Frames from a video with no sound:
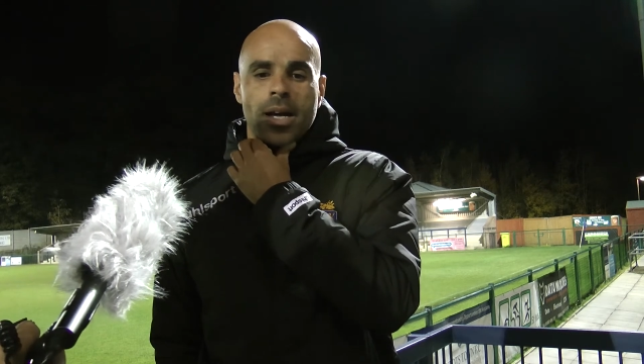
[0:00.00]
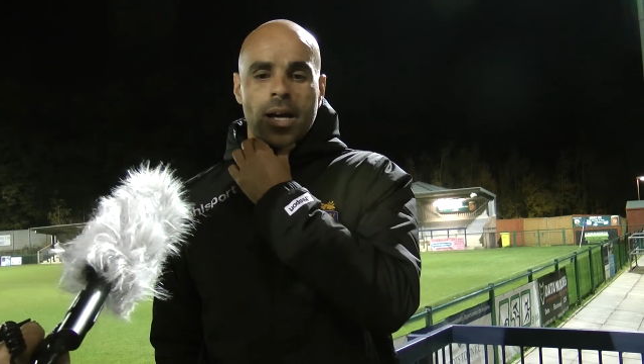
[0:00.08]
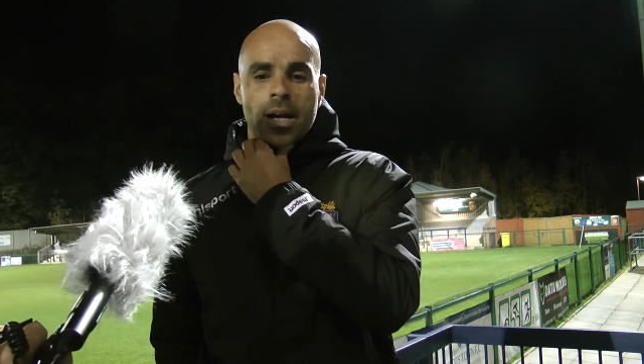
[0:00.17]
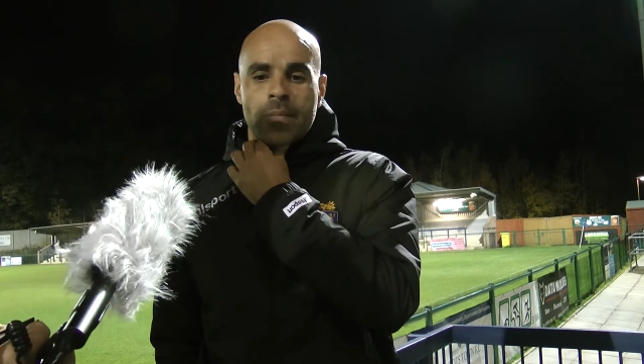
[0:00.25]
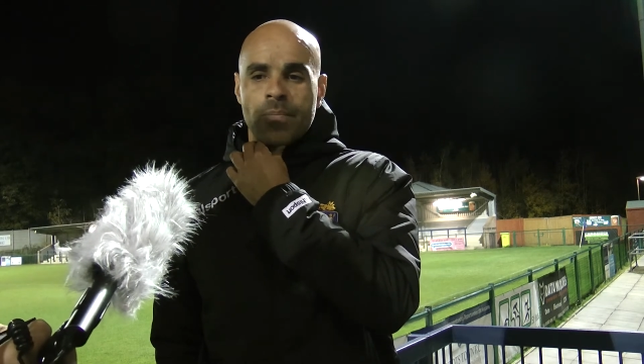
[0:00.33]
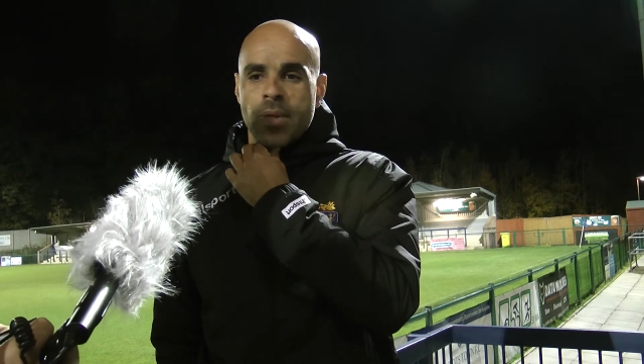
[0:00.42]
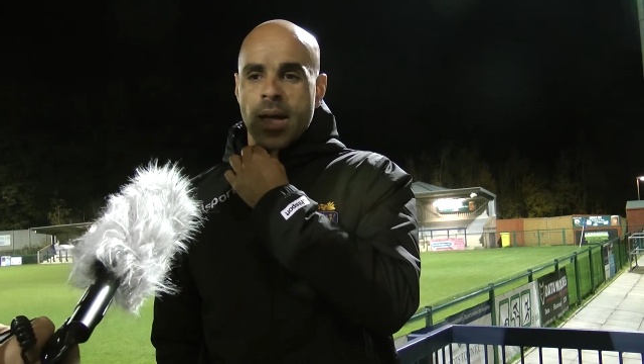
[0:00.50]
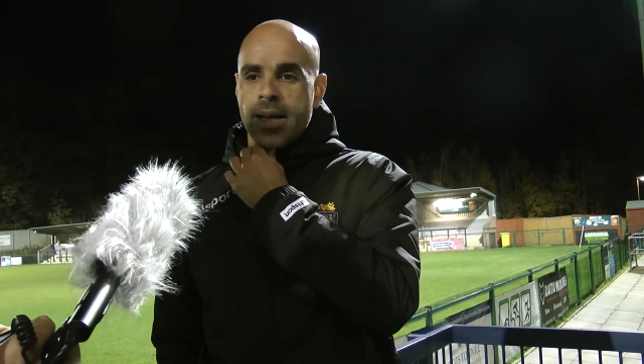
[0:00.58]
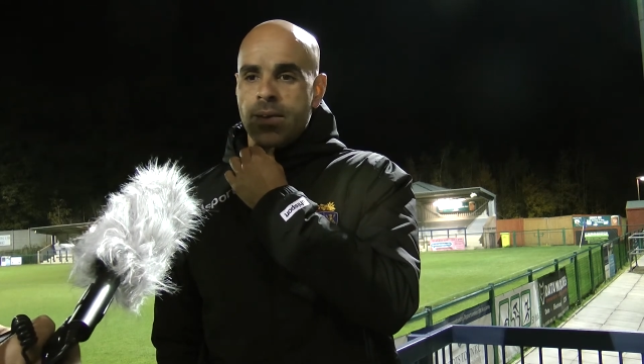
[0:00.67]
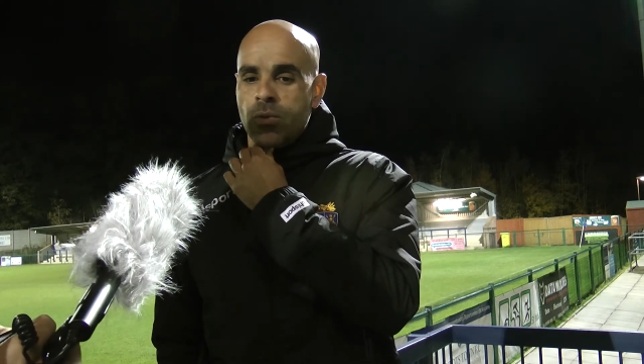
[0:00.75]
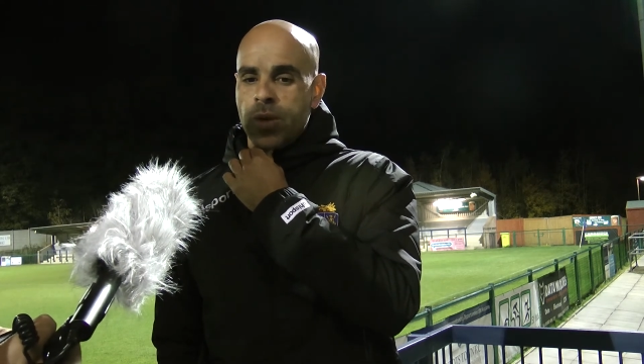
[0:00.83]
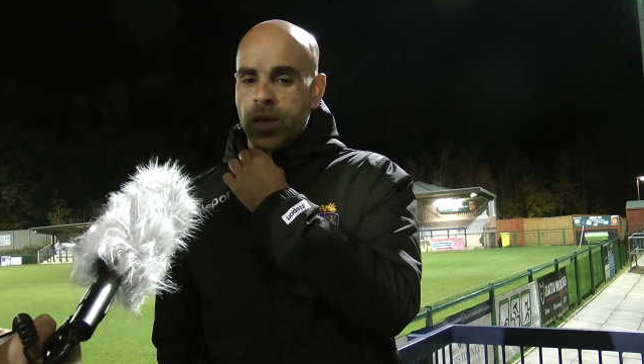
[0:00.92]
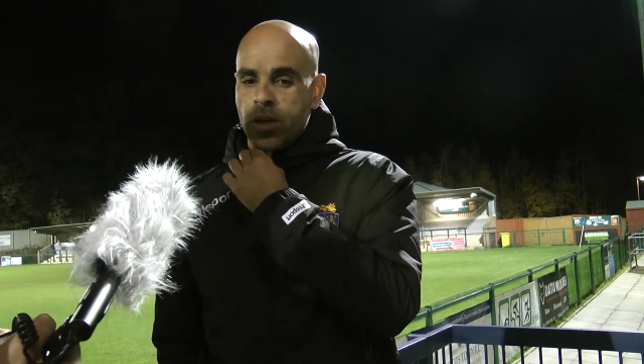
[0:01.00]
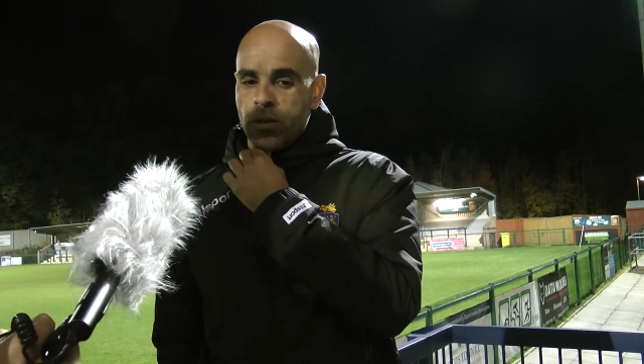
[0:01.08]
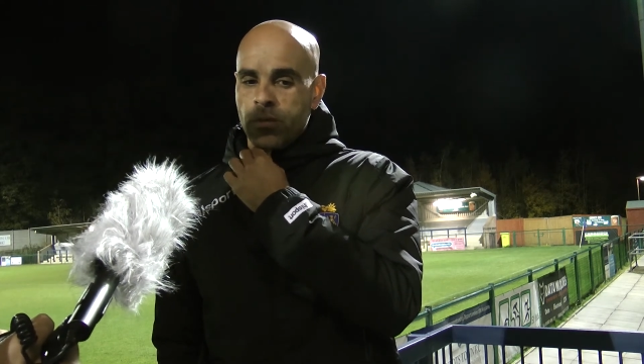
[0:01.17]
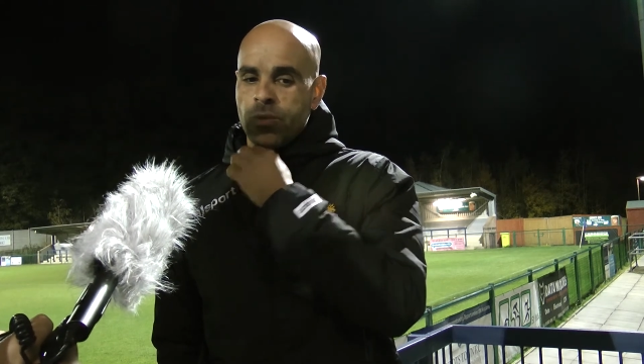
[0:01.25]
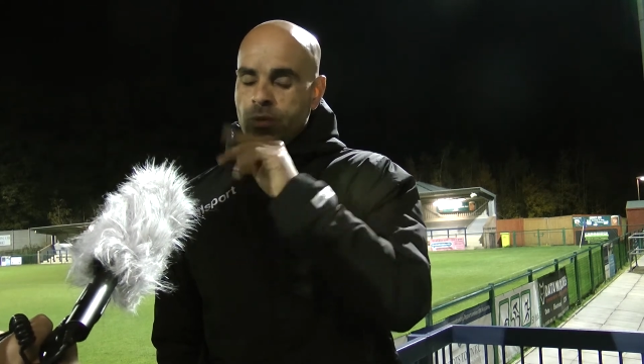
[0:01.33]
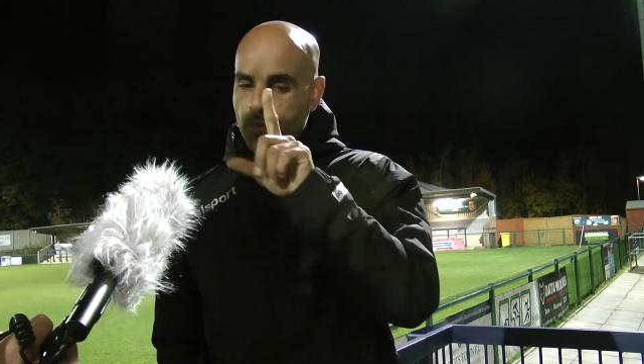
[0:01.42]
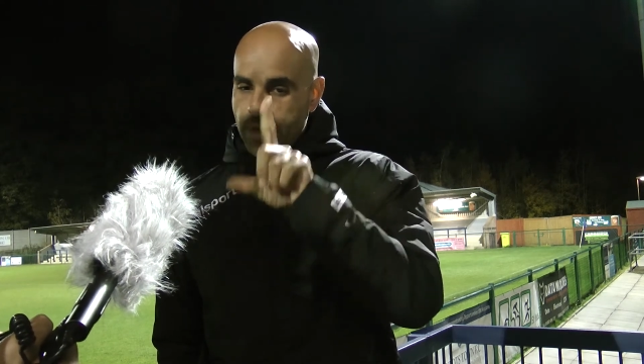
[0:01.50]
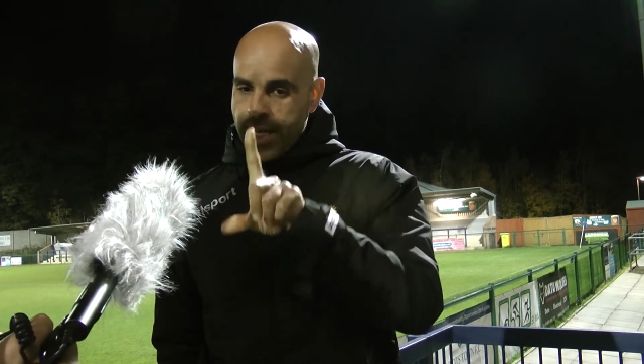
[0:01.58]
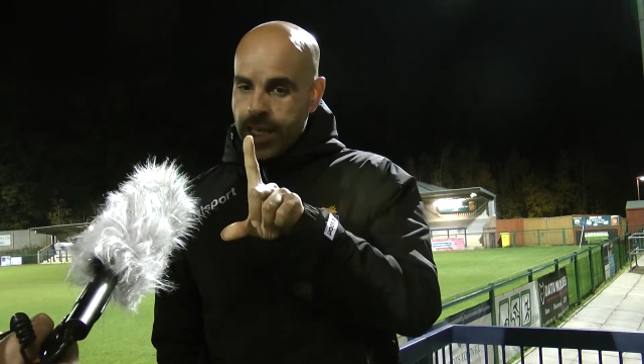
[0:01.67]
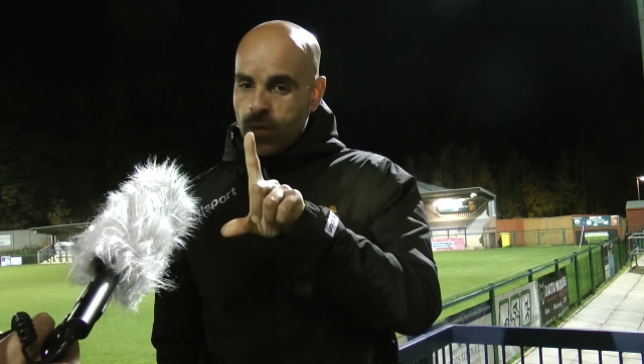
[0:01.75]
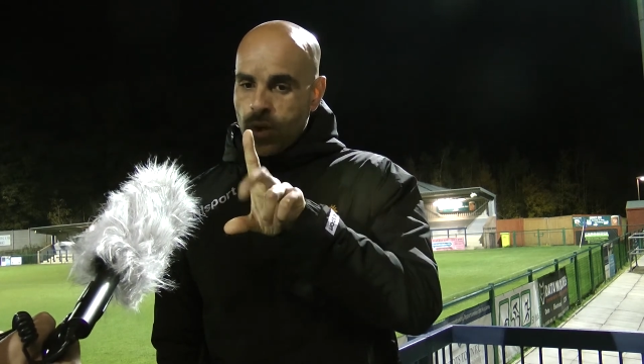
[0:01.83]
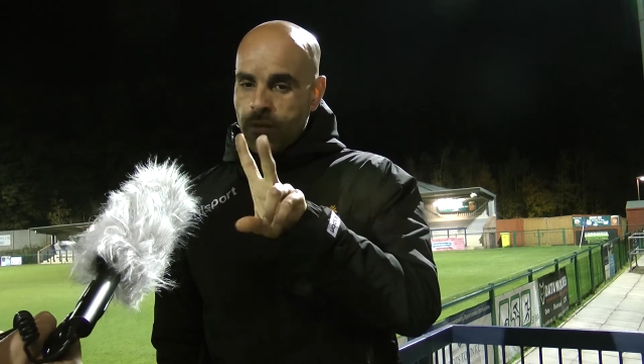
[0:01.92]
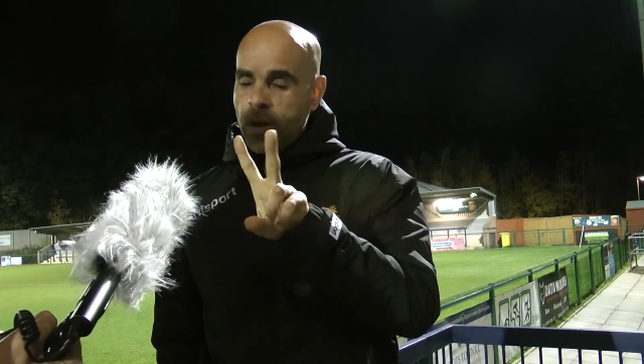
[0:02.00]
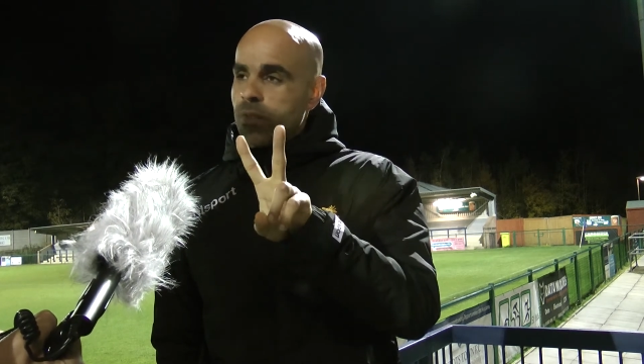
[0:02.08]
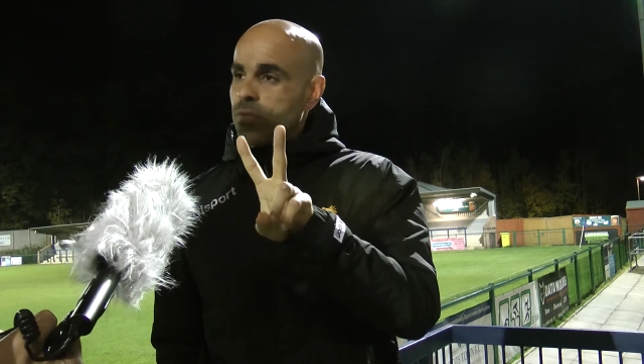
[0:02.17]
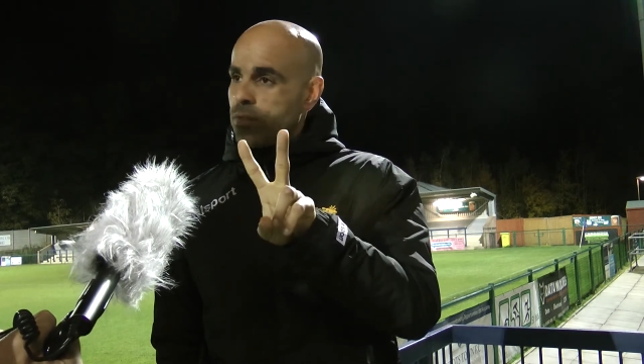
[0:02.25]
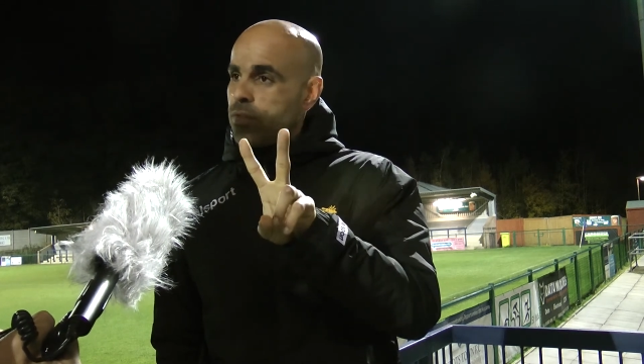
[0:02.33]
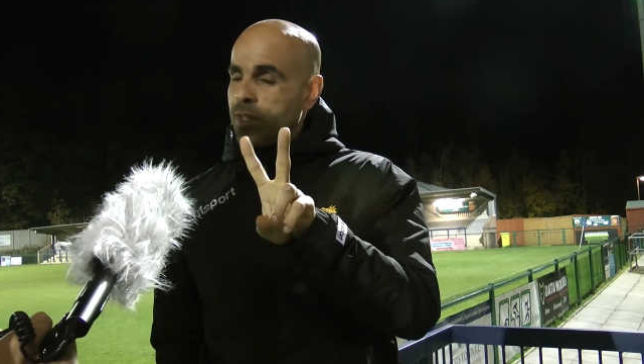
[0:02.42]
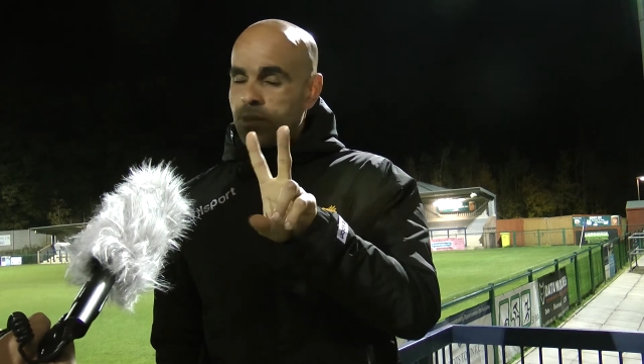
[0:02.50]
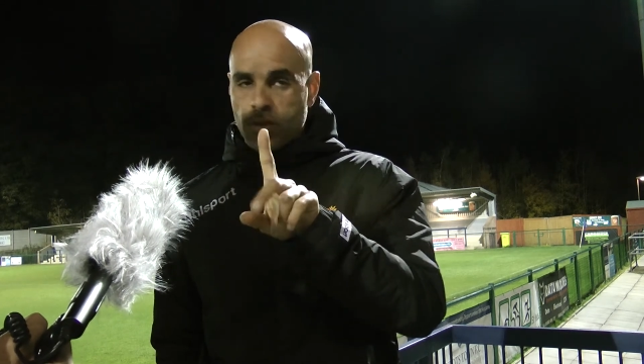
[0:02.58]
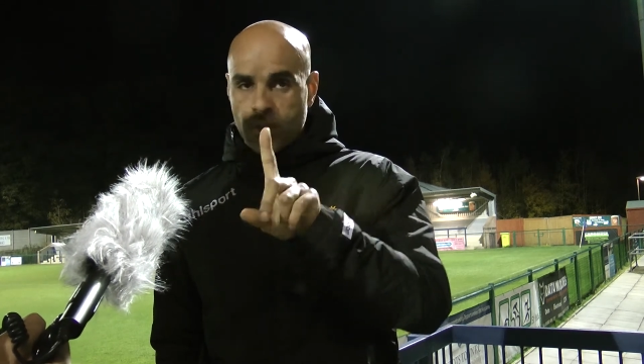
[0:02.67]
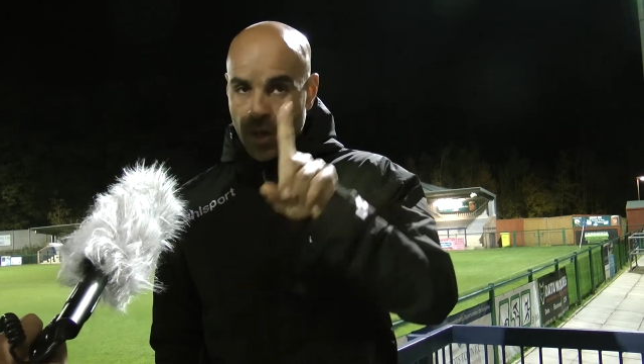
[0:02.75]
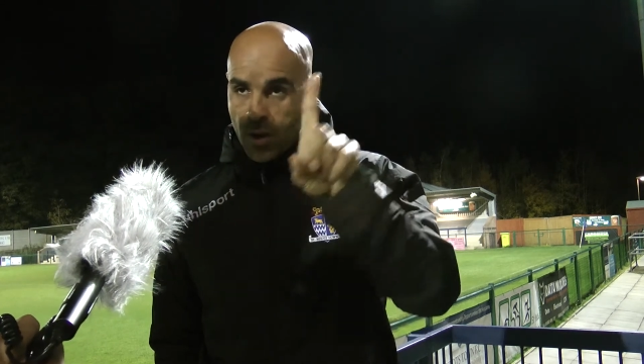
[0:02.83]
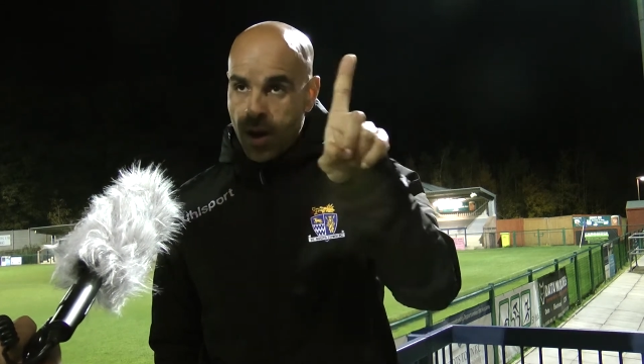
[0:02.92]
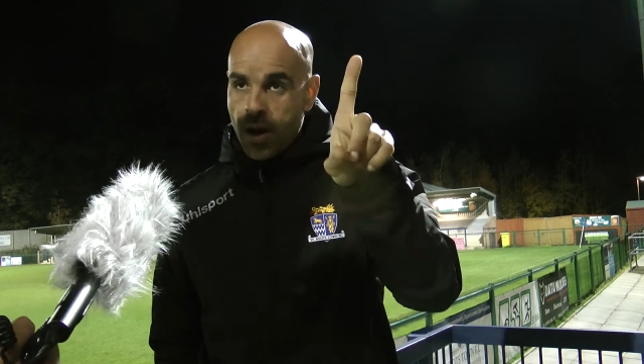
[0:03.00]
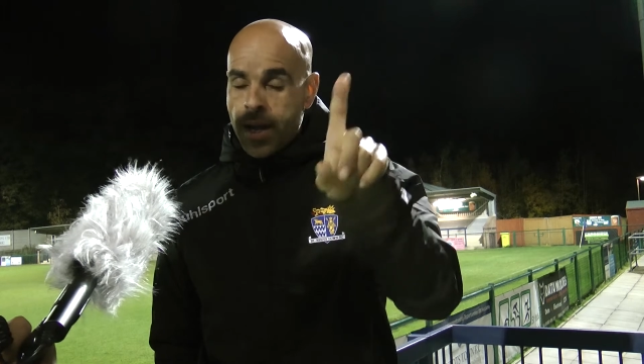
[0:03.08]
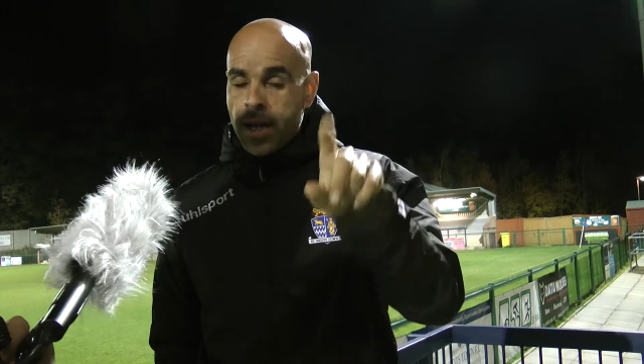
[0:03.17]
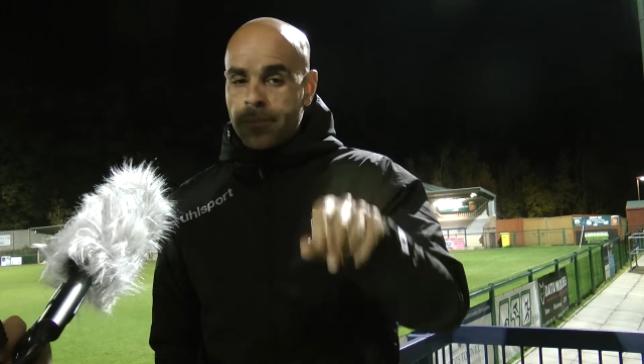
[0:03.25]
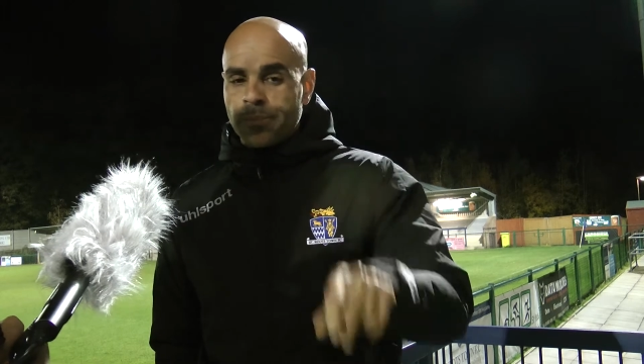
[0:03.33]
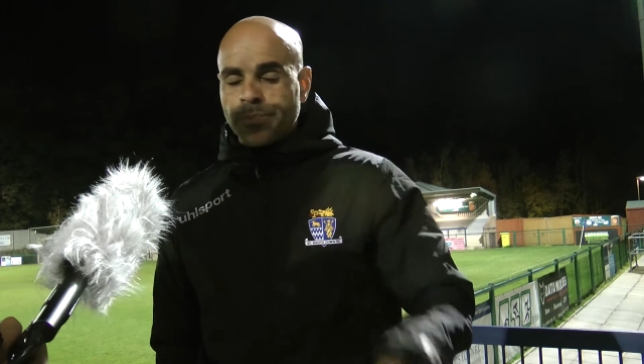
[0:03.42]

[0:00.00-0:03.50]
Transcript: and we kind of released one of our sitters to go higher.